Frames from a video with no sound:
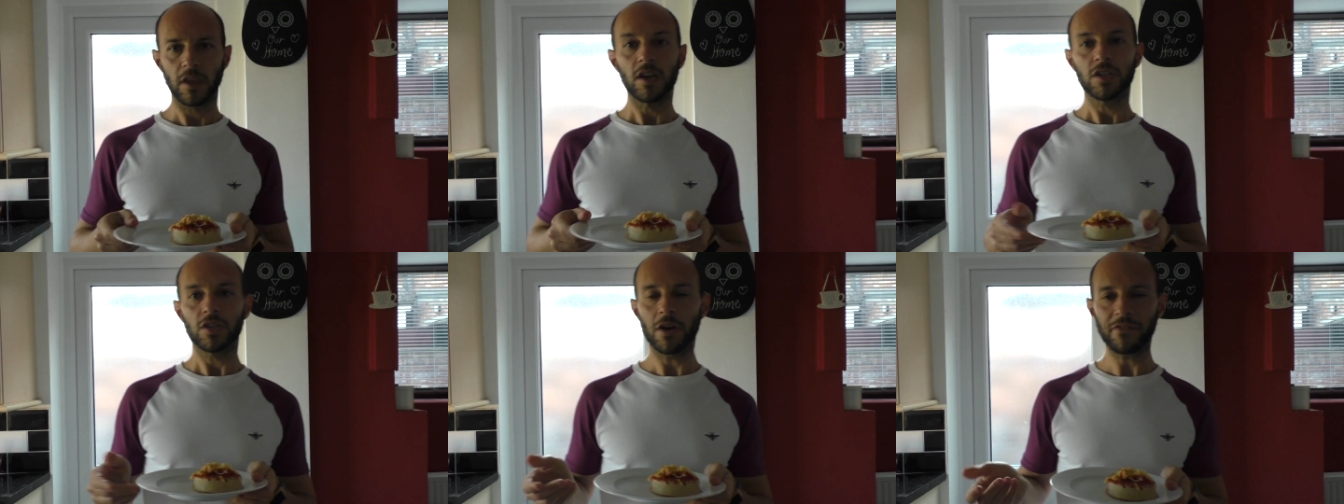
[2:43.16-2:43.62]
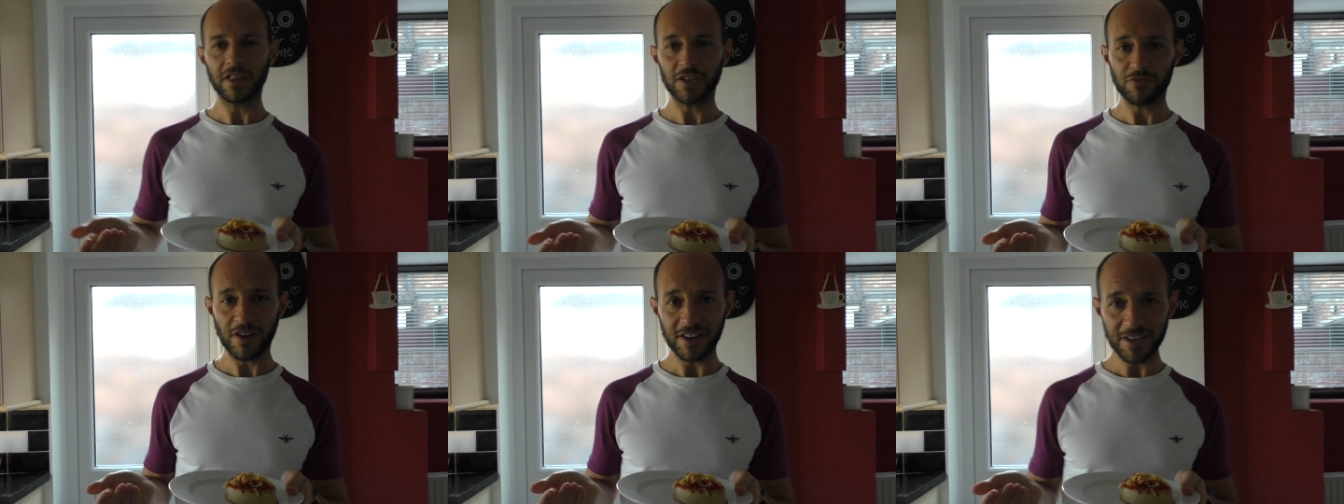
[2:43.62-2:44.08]
So
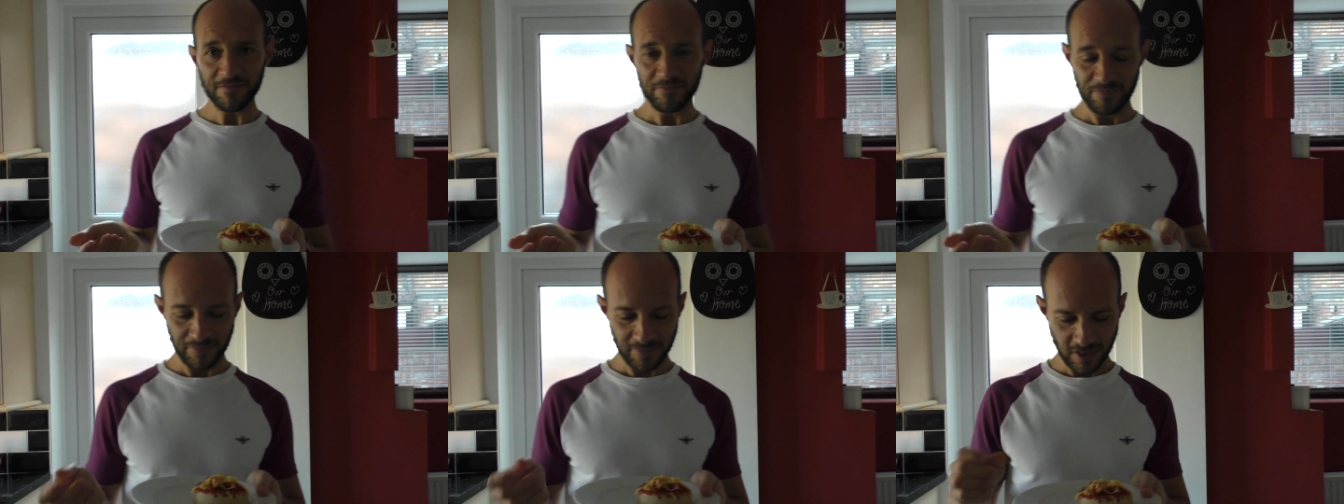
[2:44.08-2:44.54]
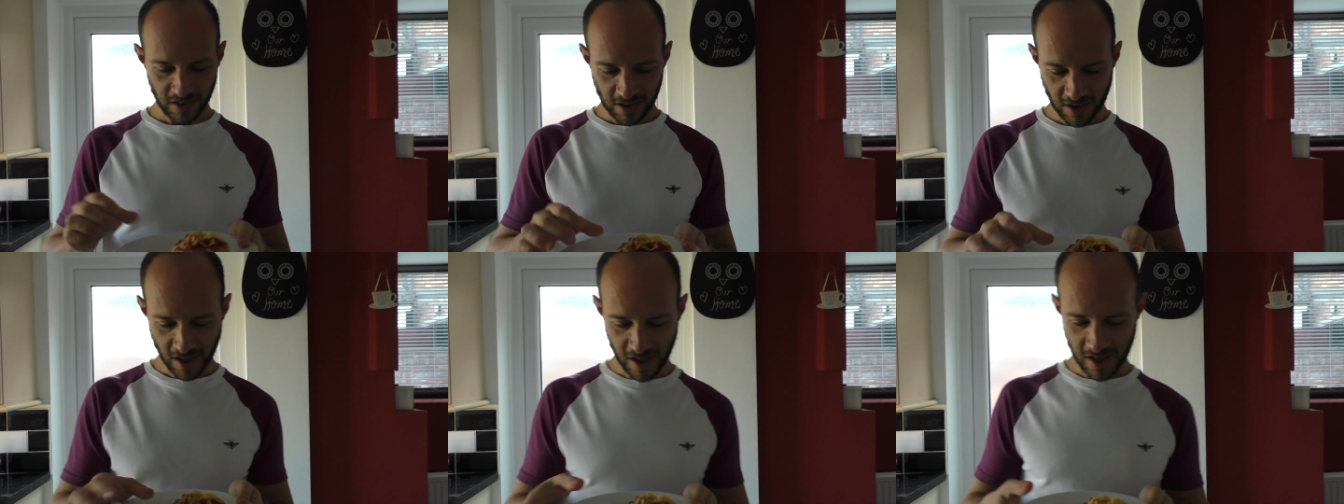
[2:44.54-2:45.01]
everything's ready.
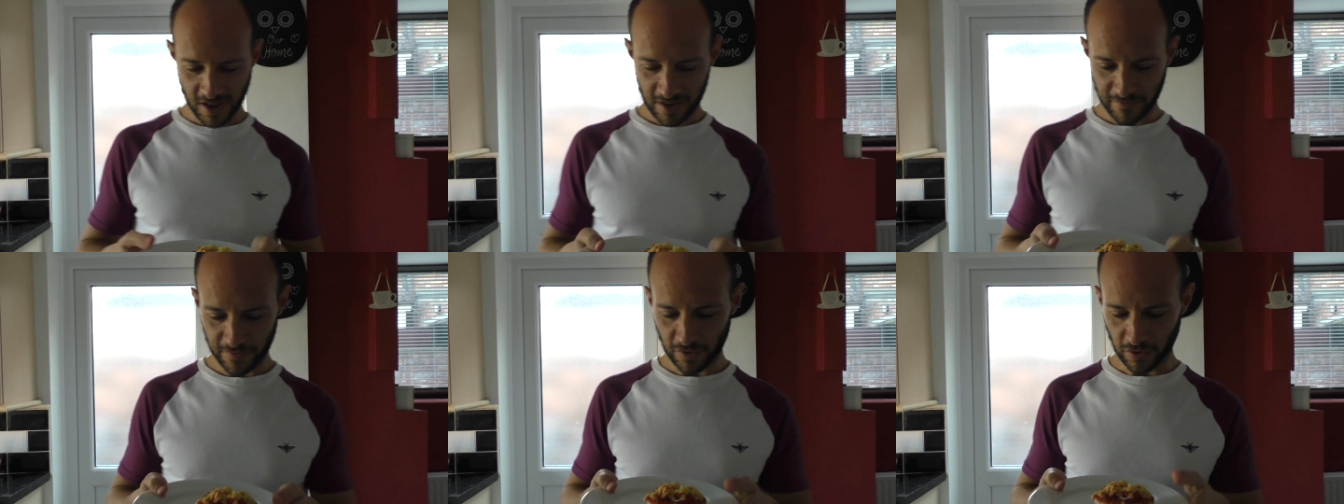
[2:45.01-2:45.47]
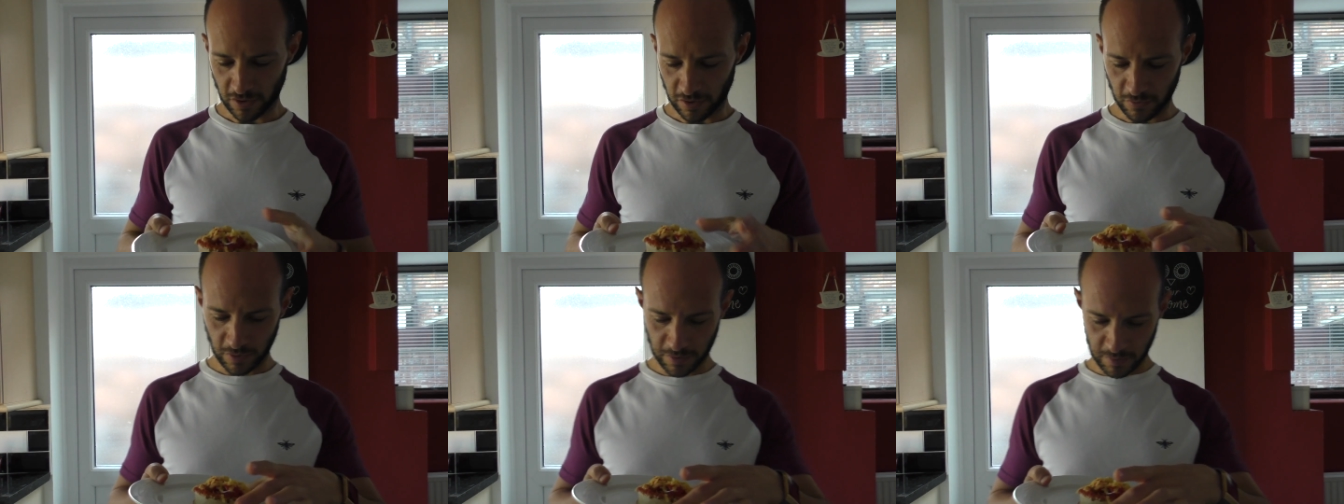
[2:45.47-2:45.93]
I've
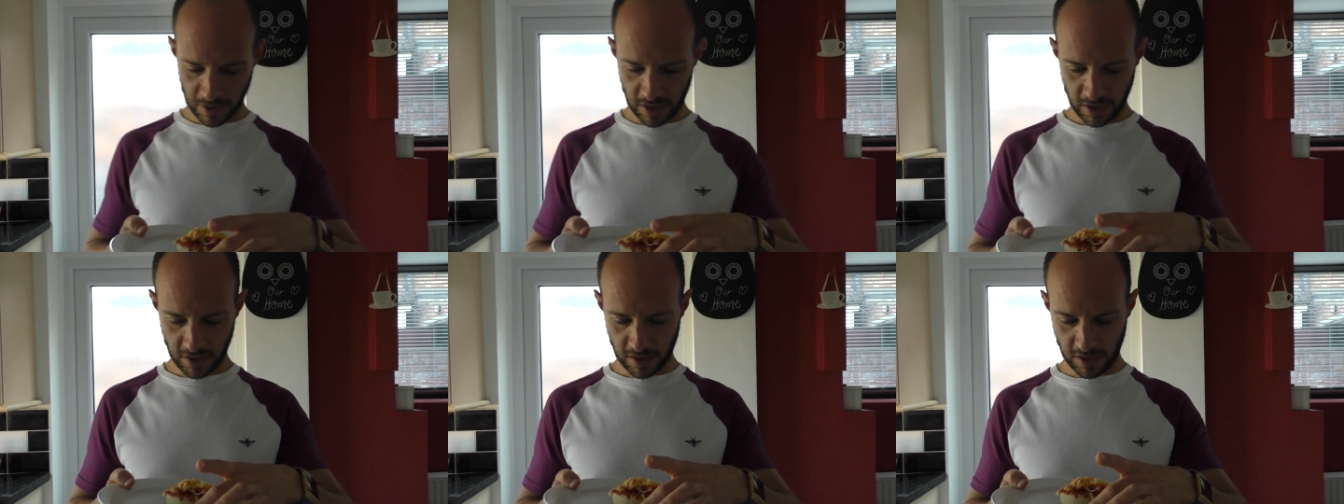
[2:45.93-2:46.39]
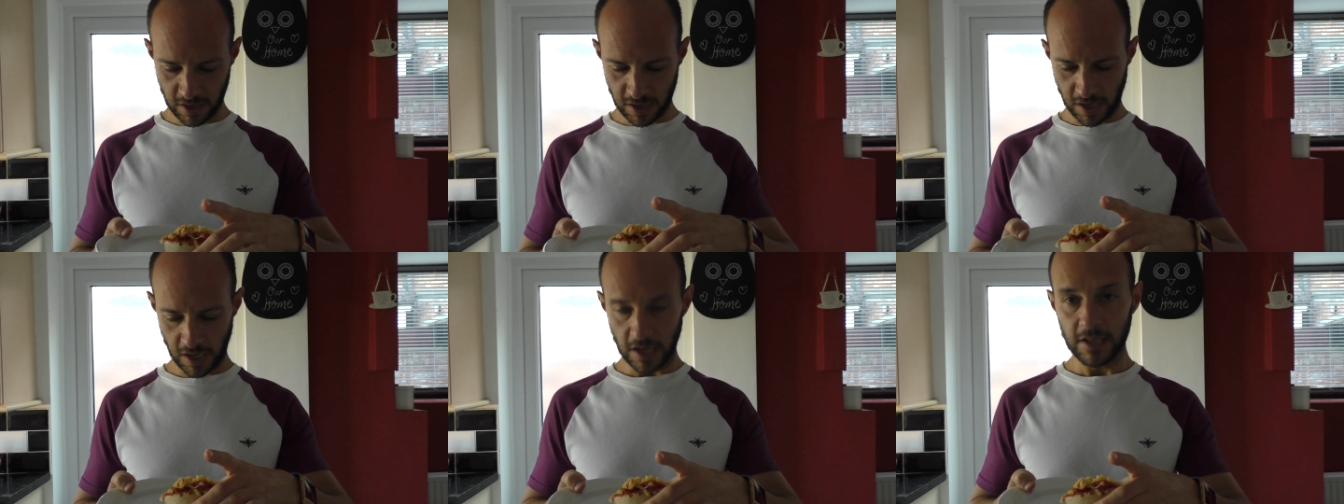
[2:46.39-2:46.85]
got with me
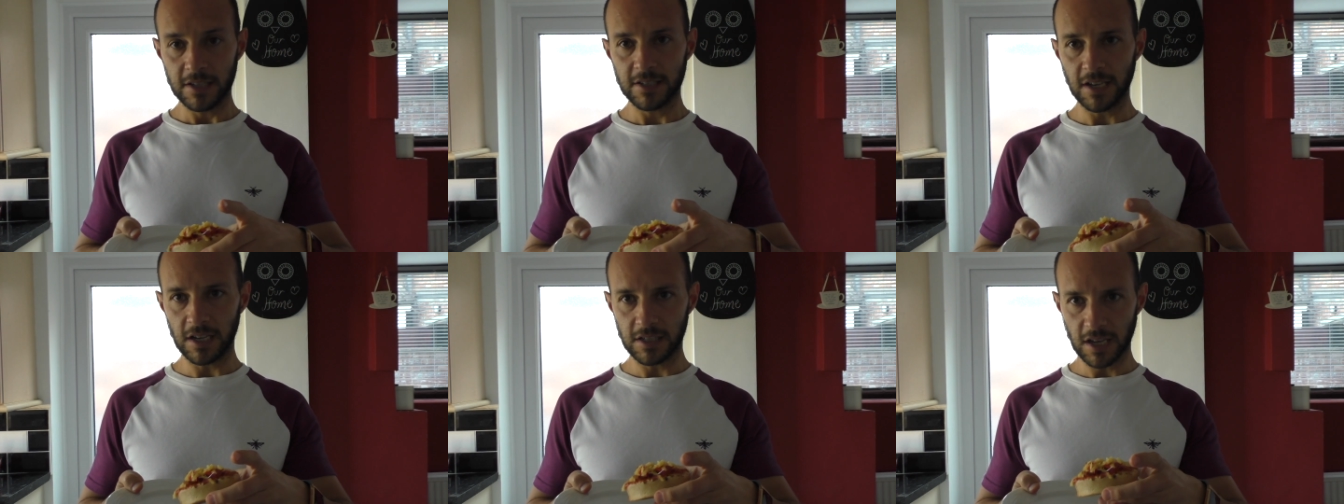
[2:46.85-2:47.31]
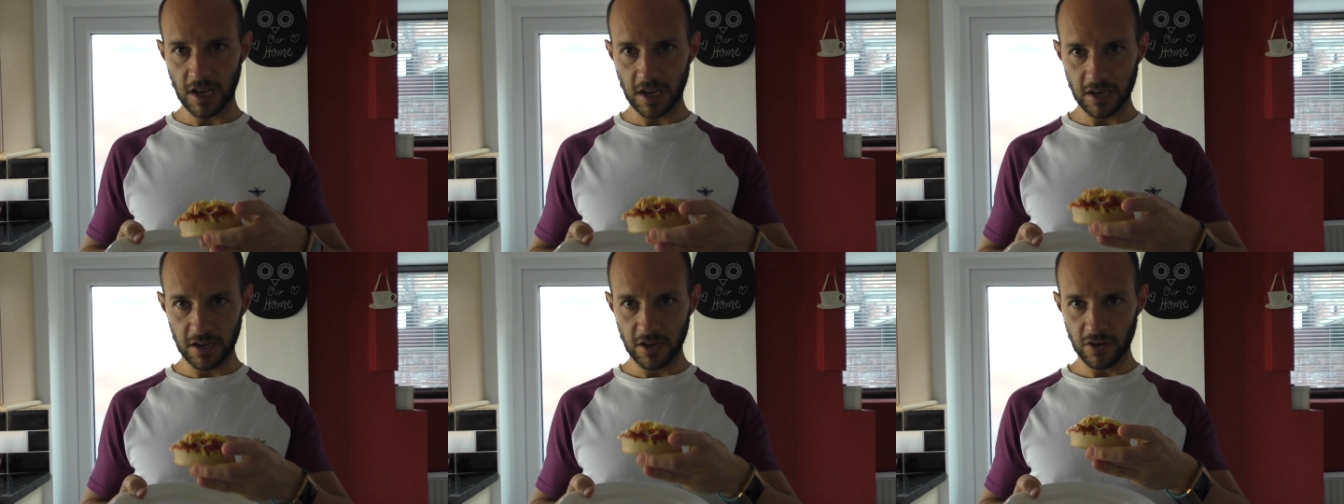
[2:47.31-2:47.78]
the
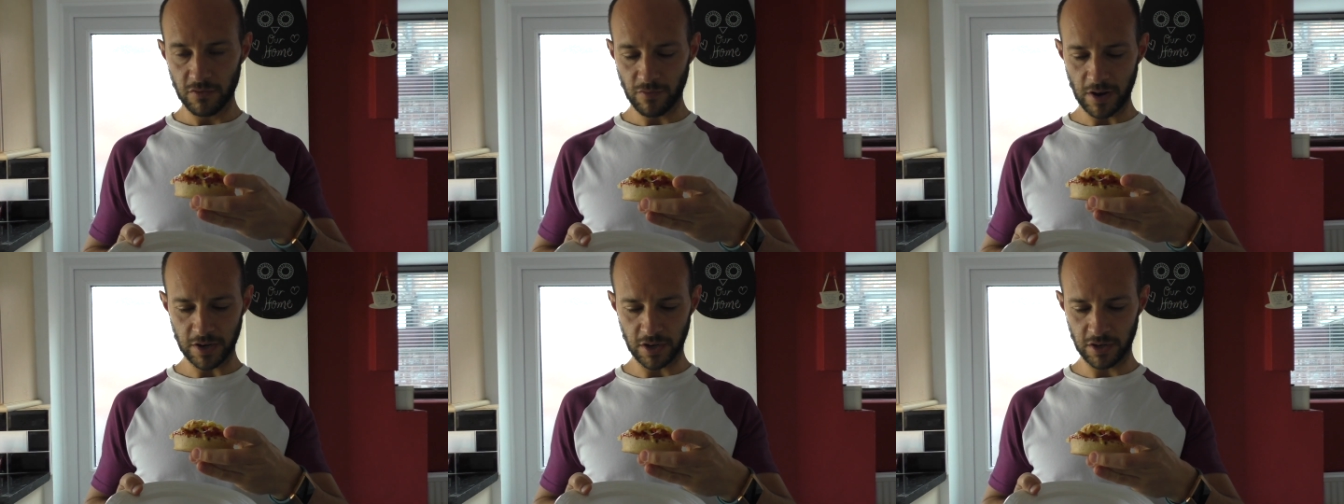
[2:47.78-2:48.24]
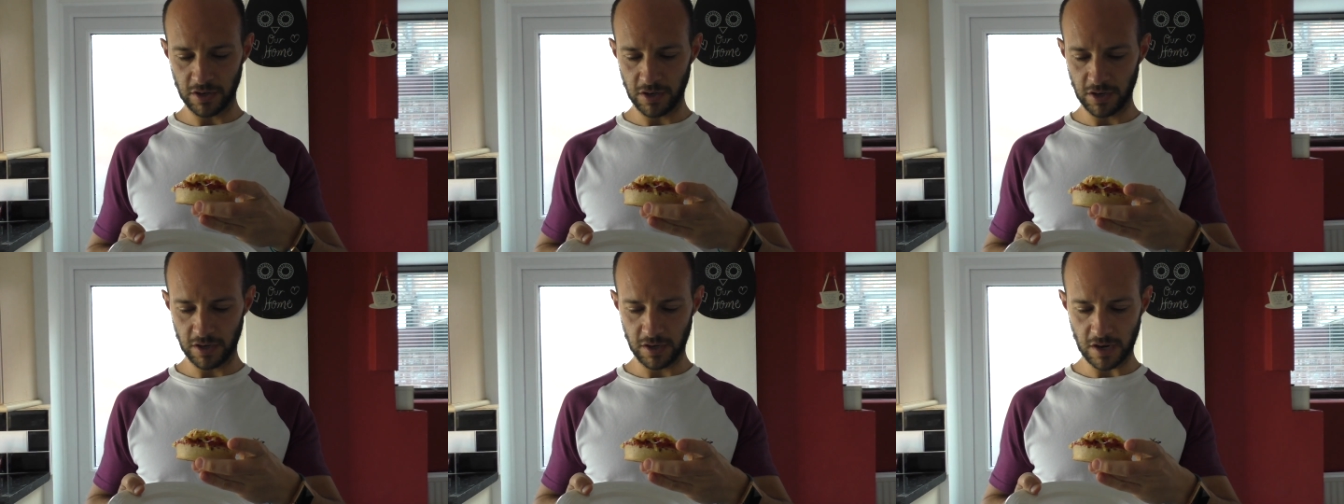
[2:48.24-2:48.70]
seitan, red
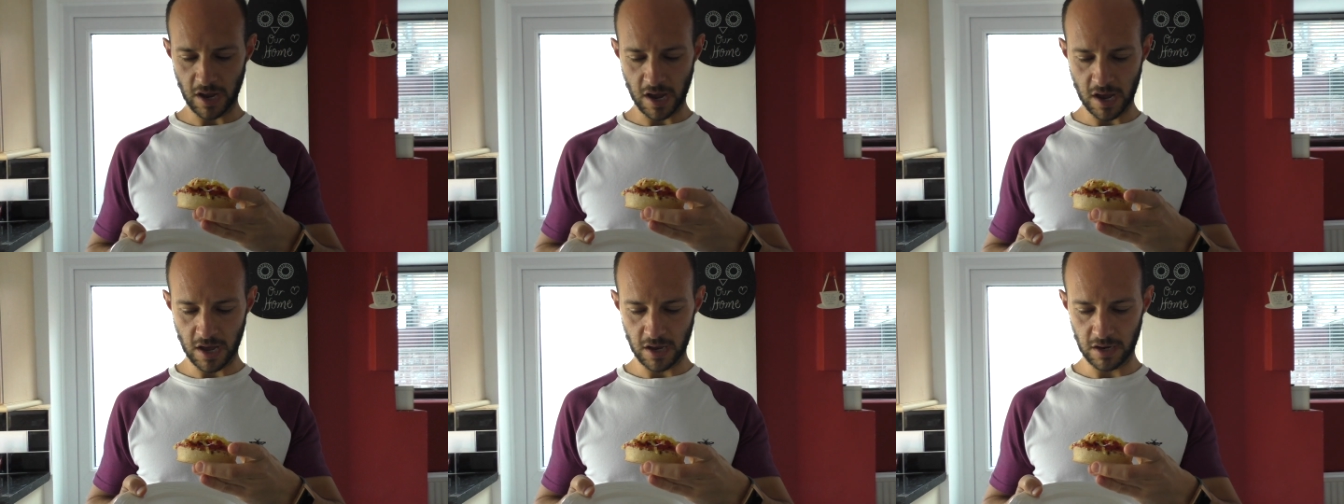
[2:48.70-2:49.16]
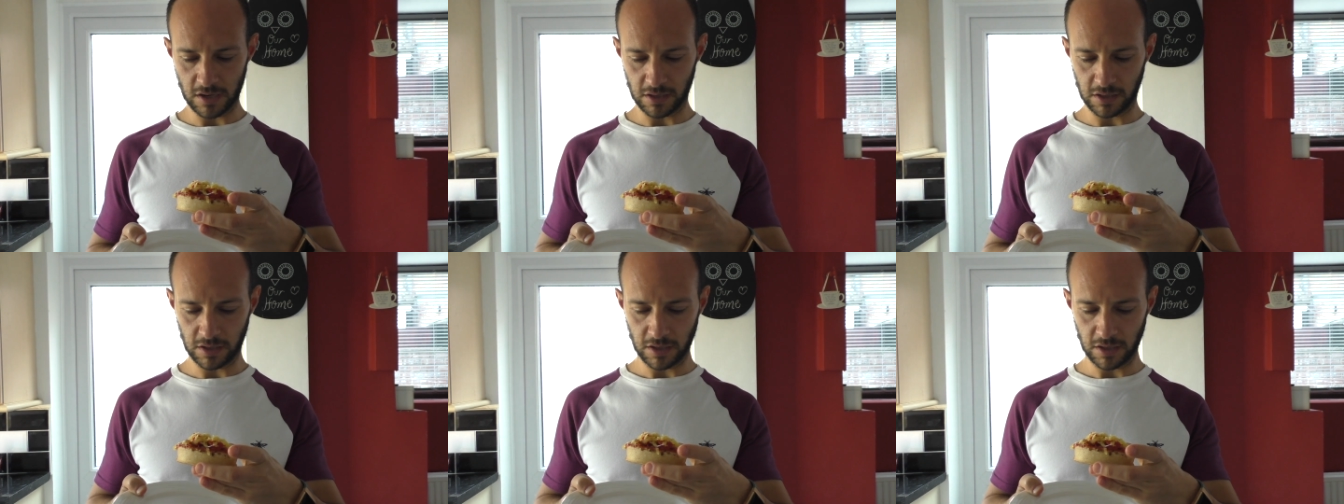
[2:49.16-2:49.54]
onion and